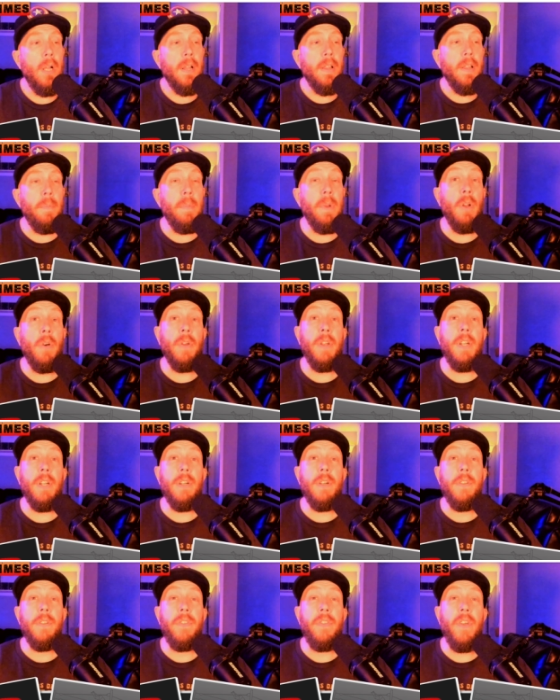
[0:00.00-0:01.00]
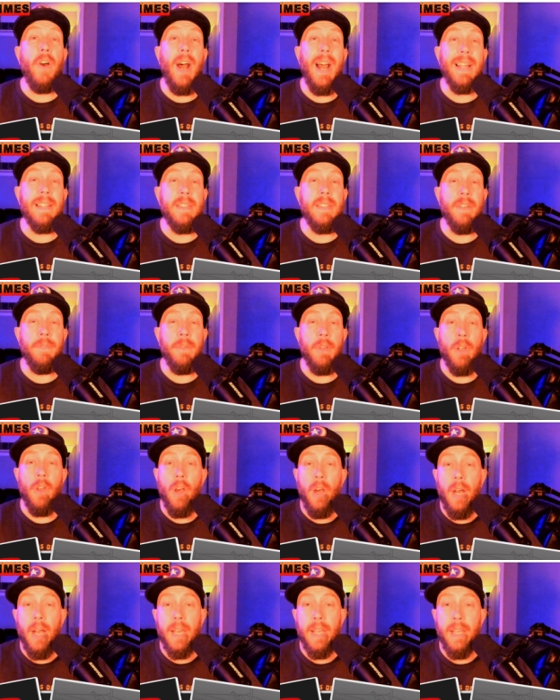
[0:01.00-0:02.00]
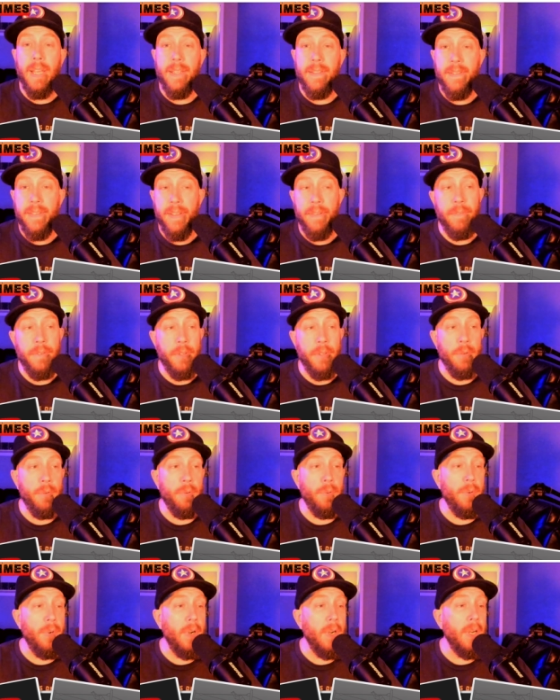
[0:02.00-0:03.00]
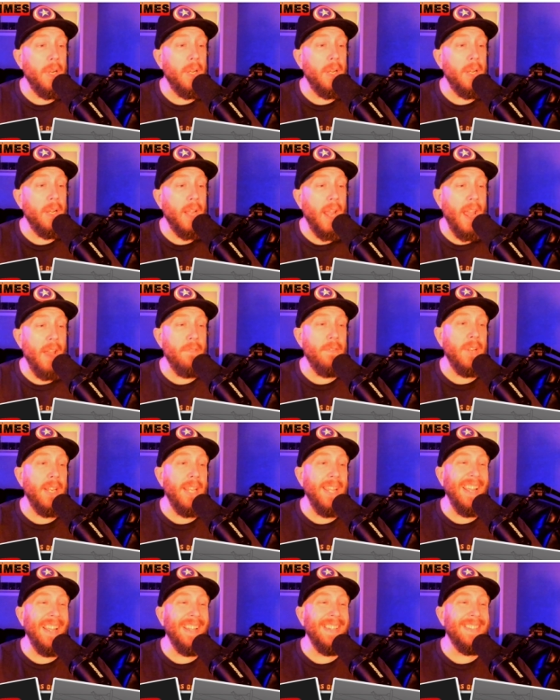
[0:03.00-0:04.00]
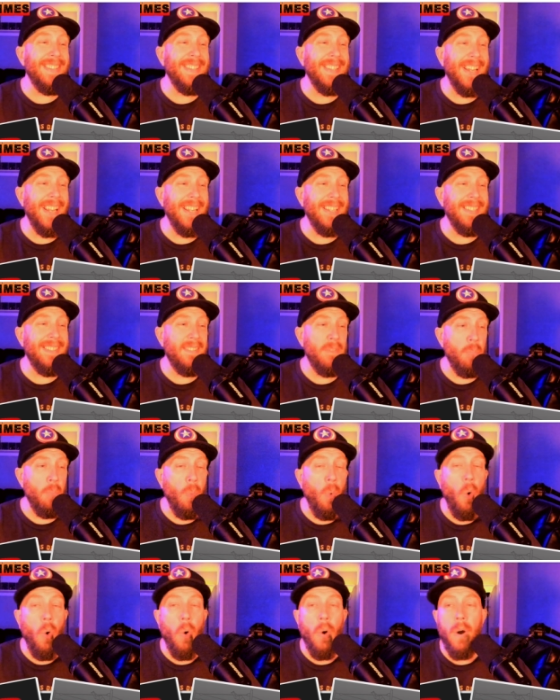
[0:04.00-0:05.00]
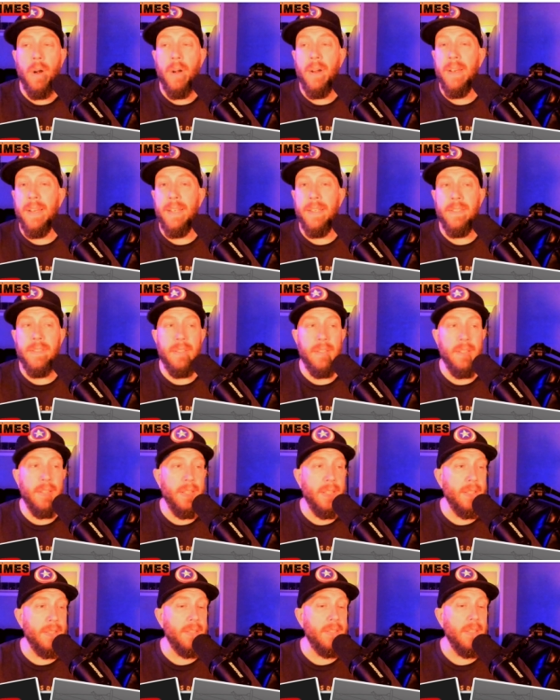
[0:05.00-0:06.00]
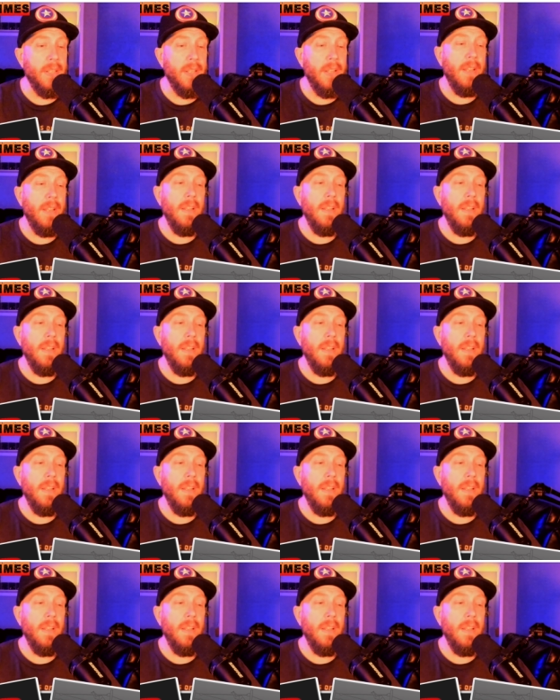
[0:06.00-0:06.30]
let me know your thoughts if you caught it if you uh, have any insight more into this